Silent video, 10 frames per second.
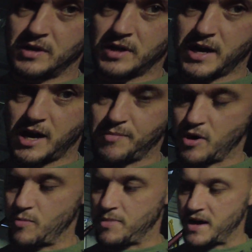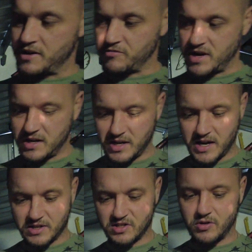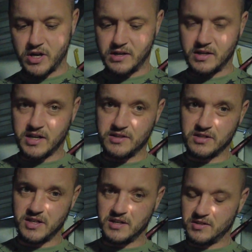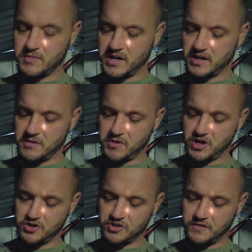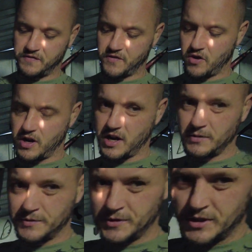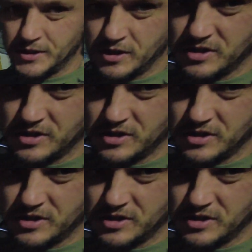catapult band around the outside in case I need to make an emergency fire. As